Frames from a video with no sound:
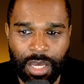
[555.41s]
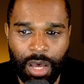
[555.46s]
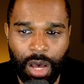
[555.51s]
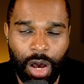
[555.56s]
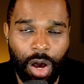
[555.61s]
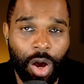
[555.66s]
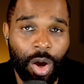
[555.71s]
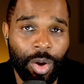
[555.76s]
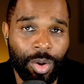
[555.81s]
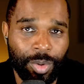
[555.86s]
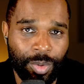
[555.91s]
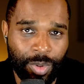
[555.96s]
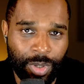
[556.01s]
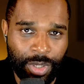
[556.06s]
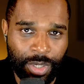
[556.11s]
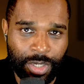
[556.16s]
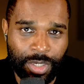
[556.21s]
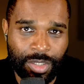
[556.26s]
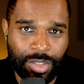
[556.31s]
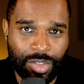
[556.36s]
Oh,
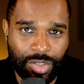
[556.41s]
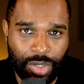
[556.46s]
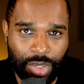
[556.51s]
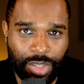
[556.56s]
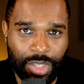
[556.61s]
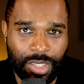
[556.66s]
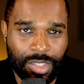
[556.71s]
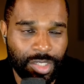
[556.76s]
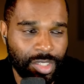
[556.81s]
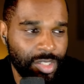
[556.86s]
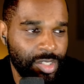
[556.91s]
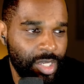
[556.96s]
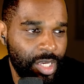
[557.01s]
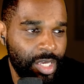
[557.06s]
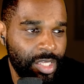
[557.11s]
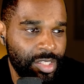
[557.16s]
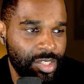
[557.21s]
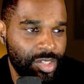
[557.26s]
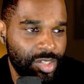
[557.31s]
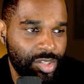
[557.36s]
so this is
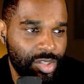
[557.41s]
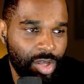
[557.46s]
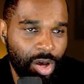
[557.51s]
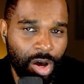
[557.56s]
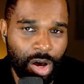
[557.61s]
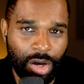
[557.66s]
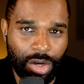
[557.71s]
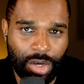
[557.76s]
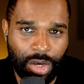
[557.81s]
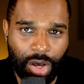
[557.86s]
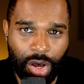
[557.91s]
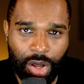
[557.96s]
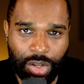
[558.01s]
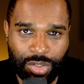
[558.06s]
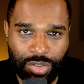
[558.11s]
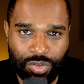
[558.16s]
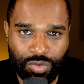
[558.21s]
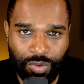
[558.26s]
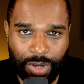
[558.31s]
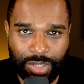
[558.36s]
in stark
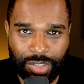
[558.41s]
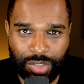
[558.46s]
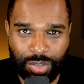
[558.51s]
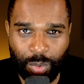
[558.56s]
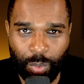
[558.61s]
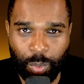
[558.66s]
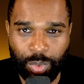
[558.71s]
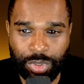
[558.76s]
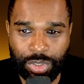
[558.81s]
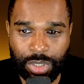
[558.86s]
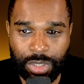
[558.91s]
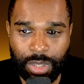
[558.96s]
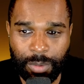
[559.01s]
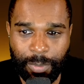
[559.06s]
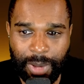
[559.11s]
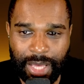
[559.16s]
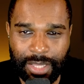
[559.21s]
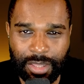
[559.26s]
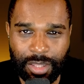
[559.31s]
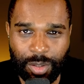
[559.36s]
contrast to the
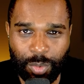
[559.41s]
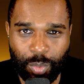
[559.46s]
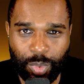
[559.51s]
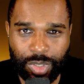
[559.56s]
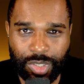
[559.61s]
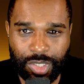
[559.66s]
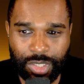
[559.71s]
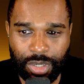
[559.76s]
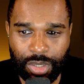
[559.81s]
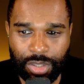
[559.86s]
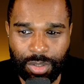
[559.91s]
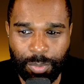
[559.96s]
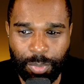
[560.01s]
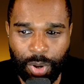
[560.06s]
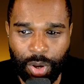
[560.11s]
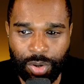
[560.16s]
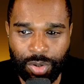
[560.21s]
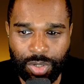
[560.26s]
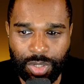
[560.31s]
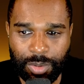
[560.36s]
man that we see on the
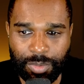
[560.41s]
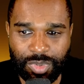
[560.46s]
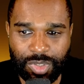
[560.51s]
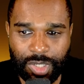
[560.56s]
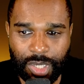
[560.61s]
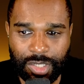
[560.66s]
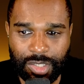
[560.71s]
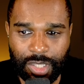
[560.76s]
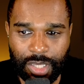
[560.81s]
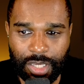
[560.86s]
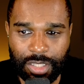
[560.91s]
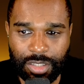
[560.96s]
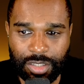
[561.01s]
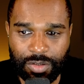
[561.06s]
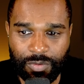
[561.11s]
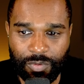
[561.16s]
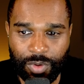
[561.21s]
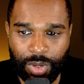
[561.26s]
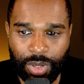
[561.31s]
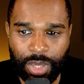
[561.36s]
podium, says the
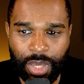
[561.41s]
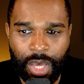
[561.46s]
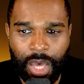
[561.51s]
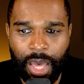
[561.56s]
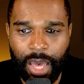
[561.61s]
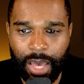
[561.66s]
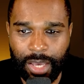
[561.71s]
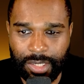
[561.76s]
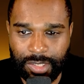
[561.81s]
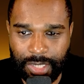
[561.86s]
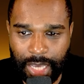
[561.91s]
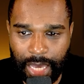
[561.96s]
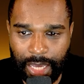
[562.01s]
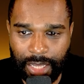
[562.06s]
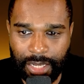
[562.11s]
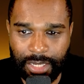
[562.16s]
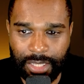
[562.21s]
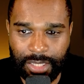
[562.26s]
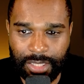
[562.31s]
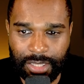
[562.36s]
interviewer.
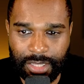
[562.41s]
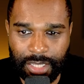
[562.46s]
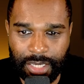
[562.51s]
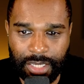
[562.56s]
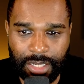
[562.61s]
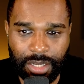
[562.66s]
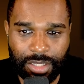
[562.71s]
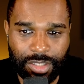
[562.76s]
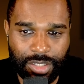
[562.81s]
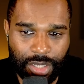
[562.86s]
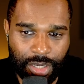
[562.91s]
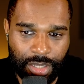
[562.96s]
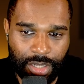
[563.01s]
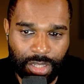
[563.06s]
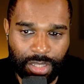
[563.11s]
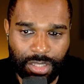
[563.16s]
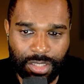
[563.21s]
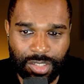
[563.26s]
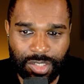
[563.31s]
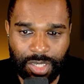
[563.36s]
Exactly, indeed. I turn
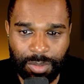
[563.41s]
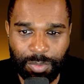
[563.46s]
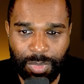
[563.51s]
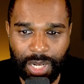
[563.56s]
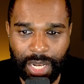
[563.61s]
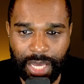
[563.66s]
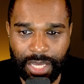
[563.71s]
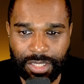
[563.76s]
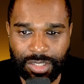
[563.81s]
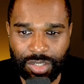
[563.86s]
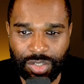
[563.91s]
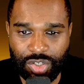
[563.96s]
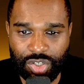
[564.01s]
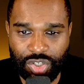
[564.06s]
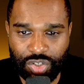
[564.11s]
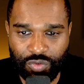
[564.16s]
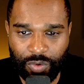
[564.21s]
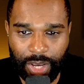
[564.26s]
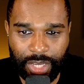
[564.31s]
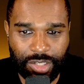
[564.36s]
on the simulator and
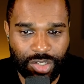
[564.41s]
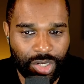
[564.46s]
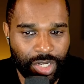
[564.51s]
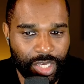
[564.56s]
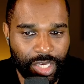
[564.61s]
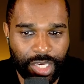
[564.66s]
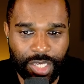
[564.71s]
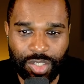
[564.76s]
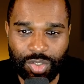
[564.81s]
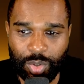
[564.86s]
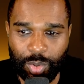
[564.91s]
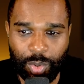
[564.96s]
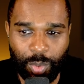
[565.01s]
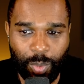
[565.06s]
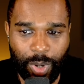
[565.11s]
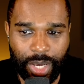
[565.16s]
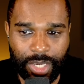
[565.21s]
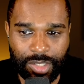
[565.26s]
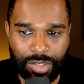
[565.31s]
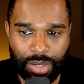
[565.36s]
strangely, he's
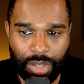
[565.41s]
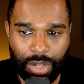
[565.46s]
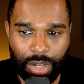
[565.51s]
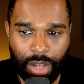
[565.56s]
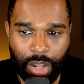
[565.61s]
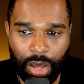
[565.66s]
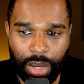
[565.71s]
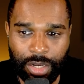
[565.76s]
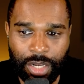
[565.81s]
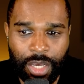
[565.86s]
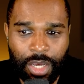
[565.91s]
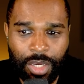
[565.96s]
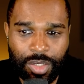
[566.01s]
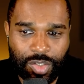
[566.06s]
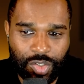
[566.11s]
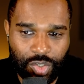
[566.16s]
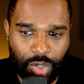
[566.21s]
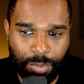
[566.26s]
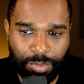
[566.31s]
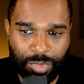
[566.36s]
always online.
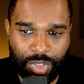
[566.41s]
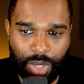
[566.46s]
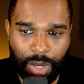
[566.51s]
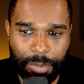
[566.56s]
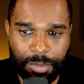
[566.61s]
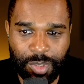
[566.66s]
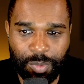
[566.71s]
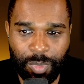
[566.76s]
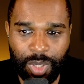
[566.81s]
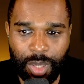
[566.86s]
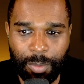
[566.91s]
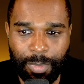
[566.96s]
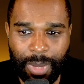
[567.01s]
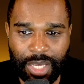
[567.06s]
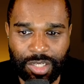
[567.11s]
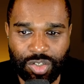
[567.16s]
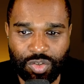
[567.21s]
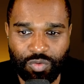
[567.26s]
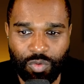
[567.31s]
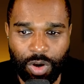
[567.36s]
Sometimes me and
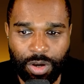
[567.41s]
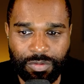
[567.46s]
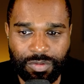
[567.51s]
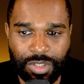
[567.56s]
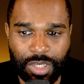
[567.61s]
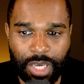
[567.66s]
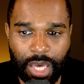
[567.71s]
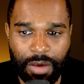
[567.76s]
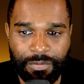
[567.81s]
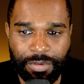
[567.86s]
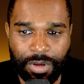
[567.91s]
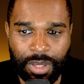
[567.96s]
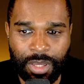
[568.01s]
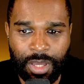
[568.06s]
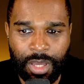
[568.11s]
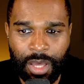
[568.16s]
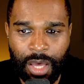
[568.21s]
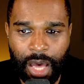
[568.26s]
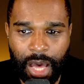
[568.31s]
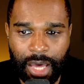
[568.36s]
Max drive together,
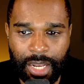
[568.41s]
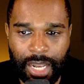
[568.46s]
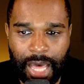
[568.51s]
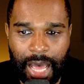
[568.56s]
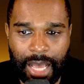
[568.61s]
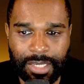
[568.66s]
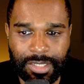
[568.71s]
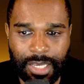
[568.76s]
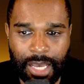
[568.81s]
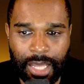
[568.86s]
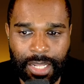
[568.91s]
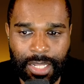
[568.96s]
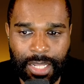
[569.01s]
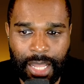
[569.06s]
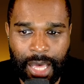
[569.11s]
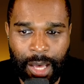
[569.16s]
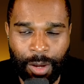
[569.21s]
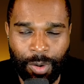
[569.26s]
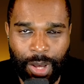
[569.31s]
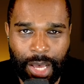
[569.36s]
and as at
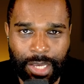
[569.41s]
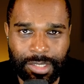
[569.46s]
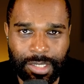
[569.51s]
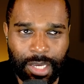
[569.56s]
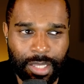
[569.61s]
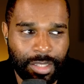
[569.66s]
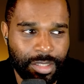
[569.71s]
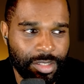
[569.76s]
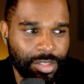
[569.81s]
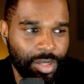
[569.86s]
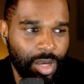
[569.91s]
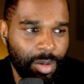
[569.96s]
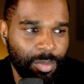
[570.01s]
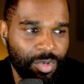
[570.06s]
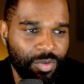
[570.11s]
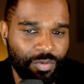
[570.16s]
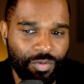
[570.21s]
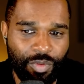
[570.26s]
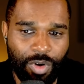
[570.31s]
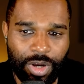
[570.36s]
the time
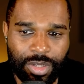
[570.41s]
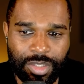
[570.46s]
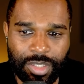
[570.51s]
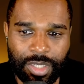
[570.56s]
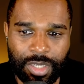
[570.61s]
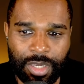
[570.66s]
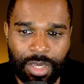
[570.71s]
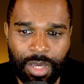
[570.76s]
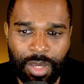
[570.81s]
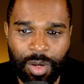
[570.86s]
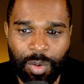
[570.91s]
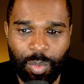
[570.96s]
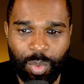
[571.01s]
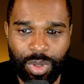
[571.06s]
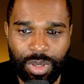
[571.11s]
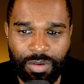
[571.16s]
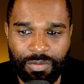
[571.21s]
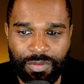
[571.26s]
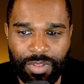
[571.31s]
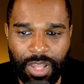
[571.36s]
of writing, we
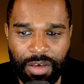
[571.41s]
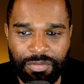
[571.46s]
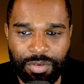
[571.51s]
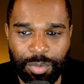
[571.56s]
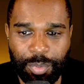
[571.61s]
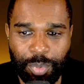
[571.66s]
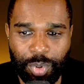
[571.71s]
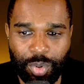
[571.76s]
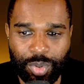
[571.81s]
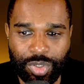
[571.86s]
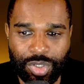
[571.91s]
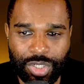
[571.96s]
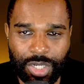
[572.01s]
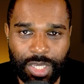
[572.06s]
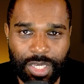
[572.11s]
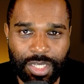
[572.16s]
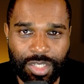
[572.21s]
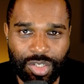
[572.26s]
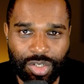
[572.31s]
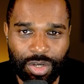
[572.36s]
have never pushed
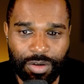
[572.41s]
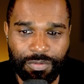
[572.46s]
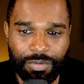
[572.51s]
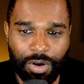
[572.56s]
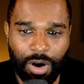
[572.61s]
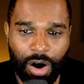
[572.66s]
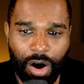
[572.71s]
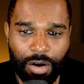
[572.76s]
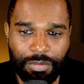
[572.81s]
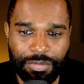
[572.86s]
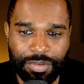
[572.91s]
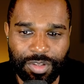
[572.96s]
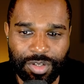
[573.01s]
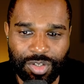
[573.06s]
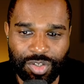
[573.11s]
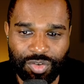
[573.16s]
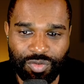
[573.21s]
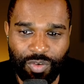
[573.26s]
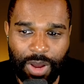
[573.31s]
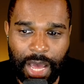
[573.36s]
each other off the
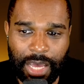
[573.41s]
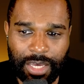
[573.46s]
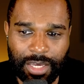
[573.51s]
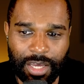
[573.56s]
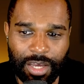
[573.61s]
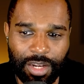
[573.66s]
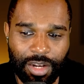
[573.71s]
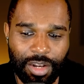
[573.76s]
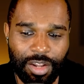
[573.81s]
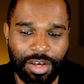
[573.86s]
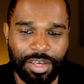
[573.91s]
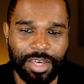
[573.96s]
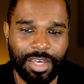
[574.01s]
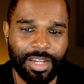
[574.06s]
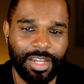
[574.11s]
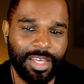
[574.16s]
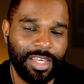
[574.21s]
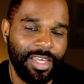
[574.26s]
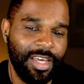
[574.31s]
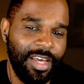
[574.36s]
track,
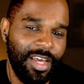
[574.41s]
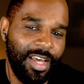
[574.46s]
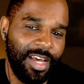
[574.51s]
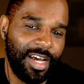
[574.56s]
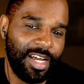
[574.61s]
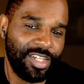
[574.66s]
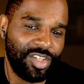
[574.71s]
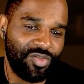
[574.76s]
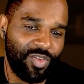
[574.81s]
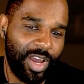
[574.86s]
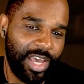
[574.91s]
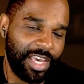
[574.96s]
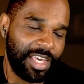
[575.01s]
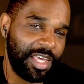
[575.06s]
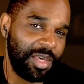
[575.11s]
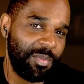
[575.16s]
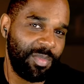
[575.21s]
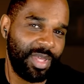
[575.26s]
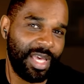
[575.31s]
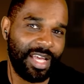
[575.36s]
luckily. Andrea
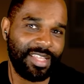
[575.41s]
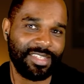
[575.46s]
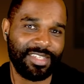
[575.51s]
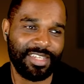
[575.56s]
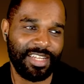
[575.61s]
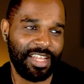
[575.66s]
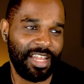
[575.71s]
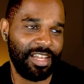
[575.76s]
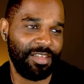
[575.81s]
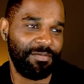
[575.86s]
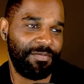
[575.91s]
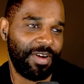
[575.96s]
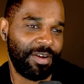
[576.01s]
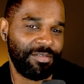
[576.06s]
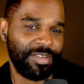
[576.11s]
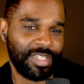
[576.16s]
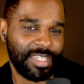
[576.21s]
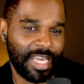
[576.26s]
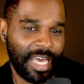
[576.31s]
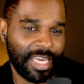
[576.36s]
Kimi Antonelli,
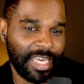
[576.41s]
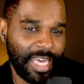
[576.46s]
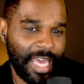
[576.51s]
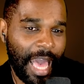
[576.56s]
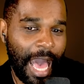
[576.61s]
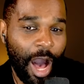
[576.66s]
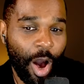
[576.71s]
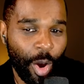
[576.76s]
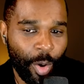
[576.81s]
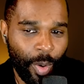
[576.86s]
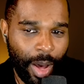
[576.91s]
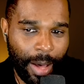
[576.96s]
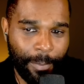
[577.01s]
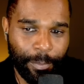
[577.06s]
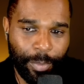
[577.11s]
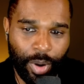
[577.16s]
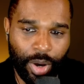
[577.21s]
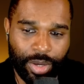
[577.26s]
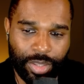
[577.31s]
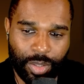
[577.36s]
very techie. Oh, and
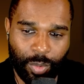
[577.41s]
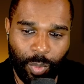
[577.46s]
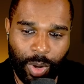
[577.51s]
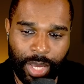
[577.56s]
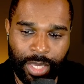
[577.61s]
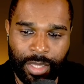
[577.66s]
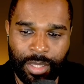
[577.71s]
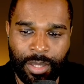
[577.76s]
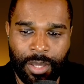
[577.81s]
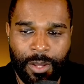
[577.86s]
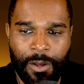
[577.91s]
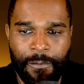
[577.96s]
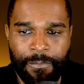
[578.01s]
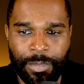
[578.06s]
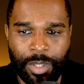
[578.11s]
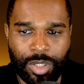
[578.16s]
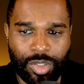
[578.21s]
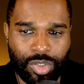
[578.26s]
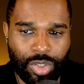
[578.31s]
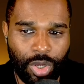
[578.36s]
by the way,
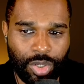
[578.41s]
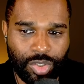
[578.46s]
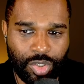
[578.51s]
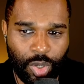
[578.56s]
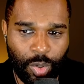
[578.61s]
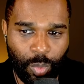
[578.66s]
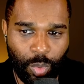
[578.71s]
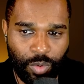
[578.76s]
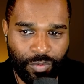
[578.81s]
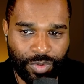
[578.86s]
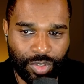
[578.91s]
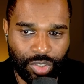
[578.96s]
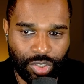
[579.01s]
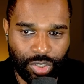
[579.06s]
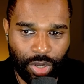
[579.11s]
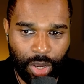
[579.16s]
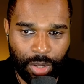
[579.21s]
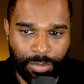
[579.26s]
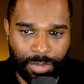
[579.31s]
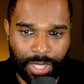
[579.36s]
because Toto Wolff has
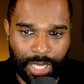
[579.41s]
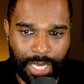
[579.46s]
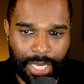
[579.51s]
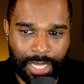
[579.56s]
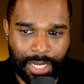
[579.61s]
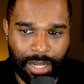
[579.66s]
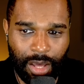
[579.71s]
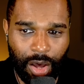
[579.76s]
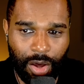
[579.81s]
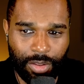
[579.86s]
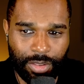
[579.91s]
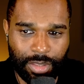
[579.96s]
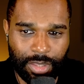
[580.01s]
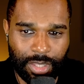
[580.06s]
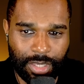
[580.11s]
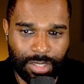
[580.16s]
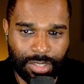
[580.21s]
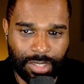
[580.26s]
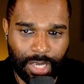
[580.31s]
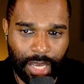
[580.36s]
chimed in on
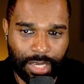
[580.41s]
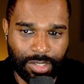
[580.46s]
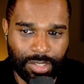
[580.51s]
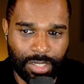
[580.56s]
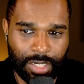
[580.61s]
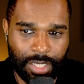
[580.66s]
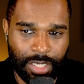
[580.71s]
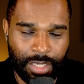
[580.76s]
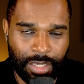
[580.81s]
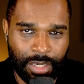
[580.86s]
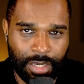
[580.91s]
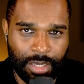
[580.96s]
this, hasn't he?